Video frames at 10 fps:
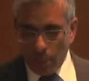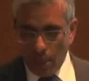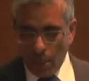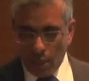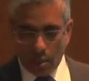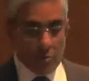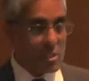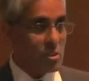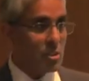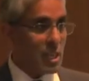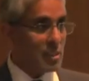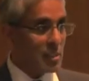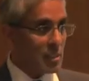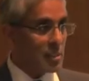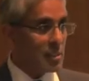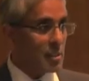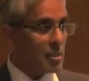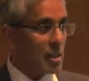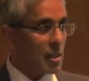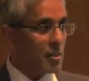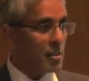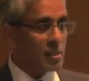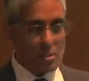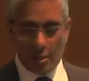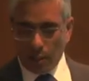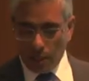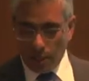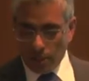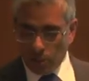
and on research excellence, and, and this aligns